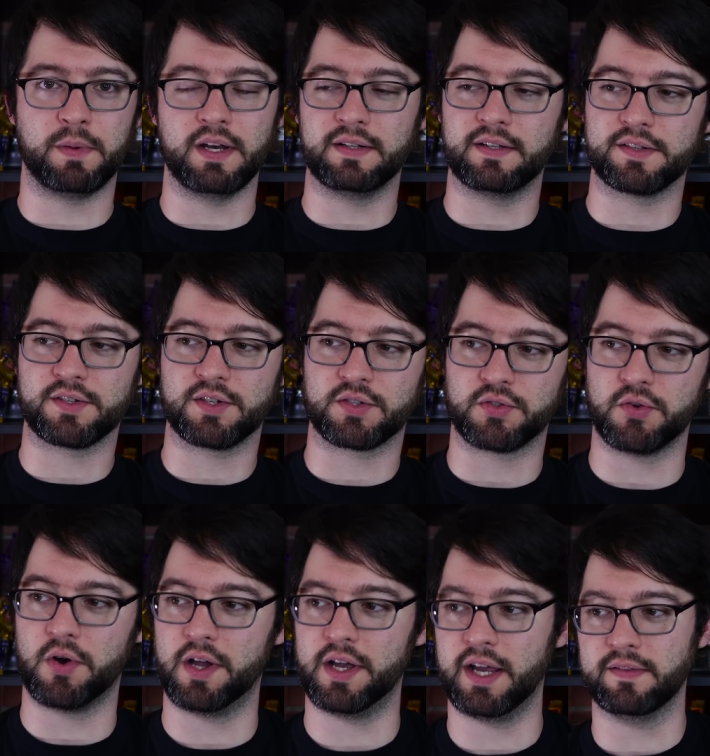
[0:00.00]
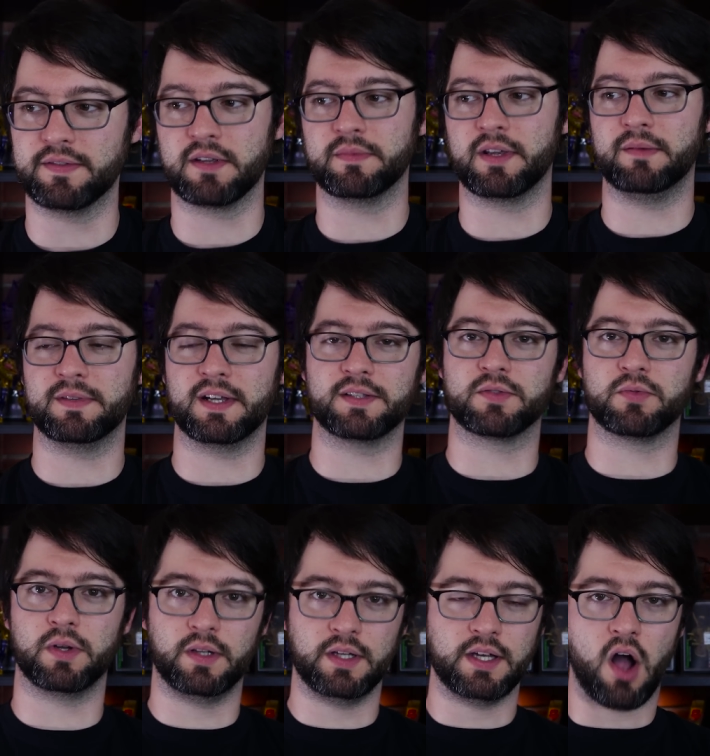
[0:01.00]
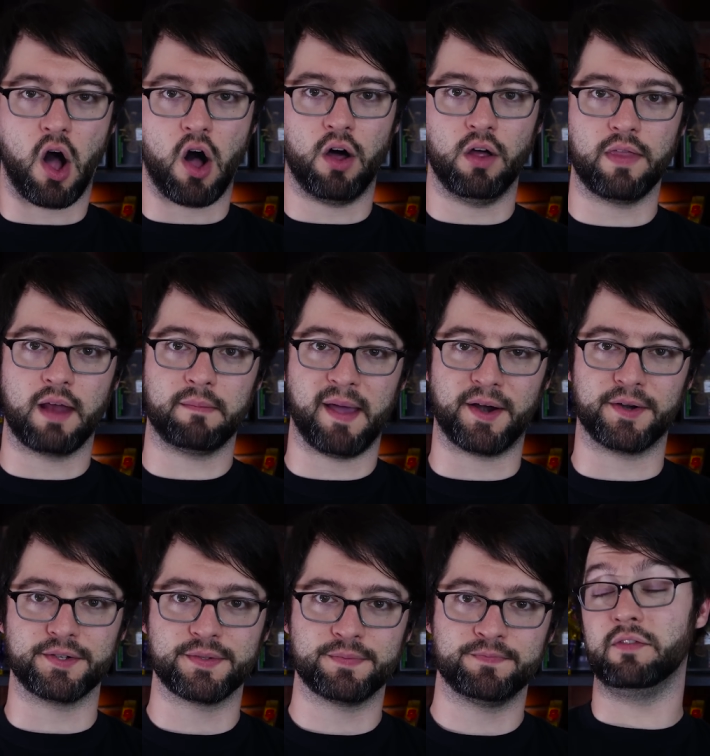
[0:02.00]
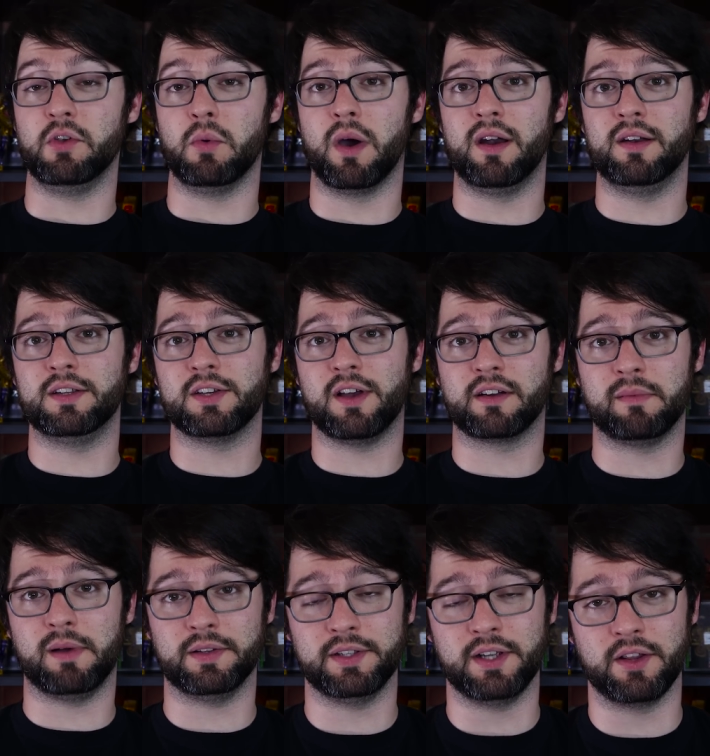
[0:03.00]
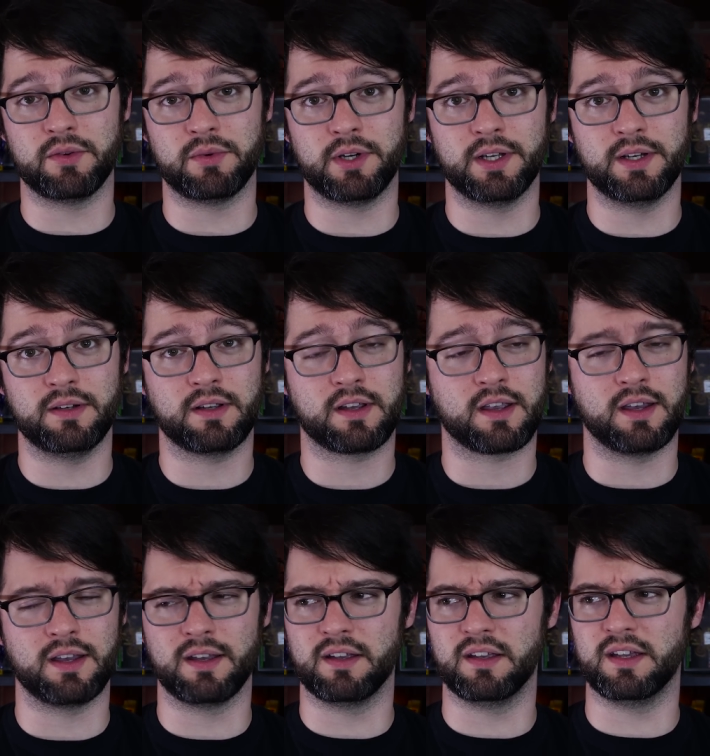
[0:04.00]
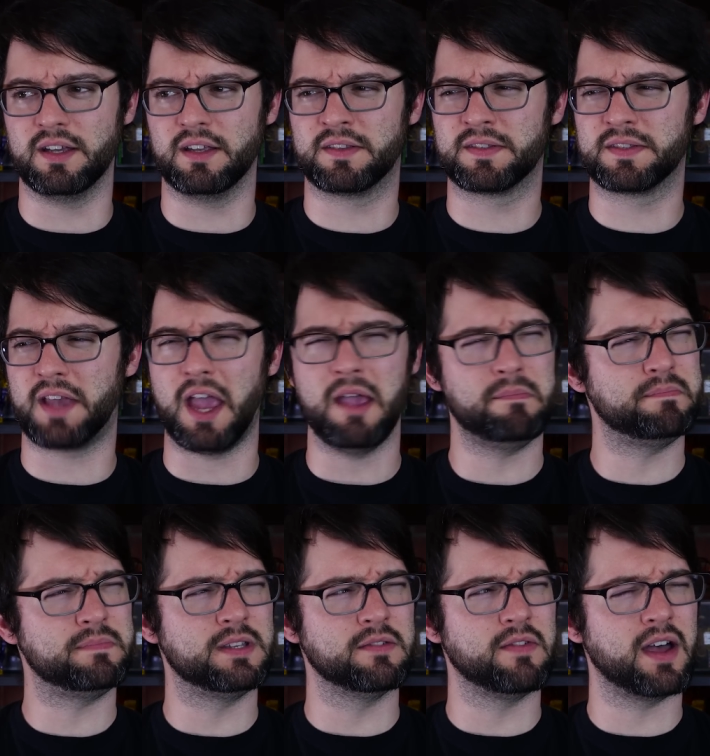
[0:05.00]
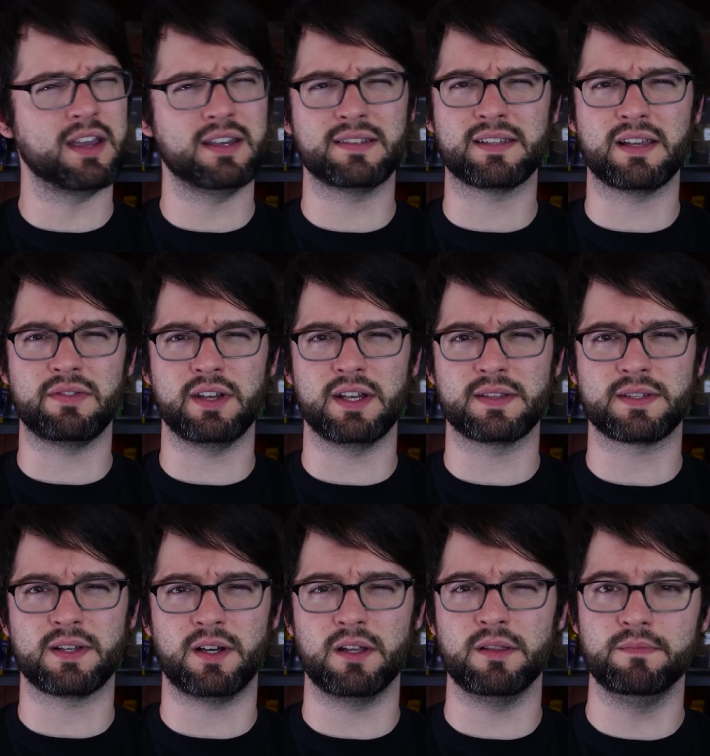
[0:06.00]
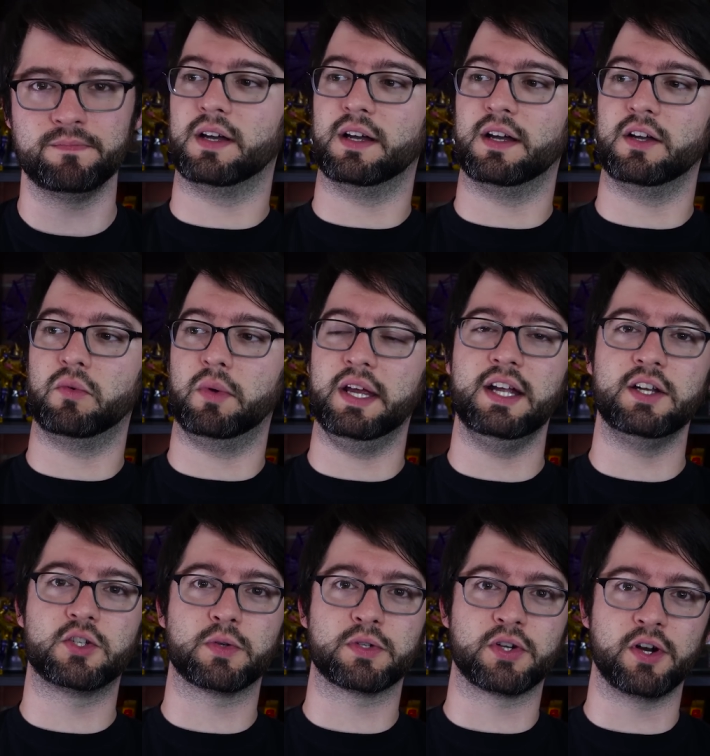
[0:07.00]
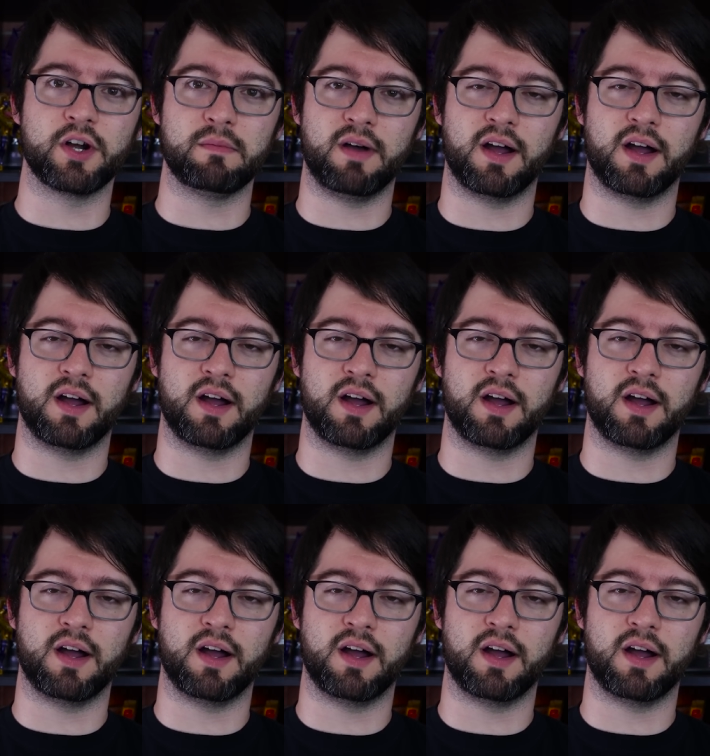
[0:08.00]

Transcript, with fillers: but it doesn't destroy, and sometimes that's really all that matters. If you wanted to talk about the other one, Escape Device, I think it's called? We each return a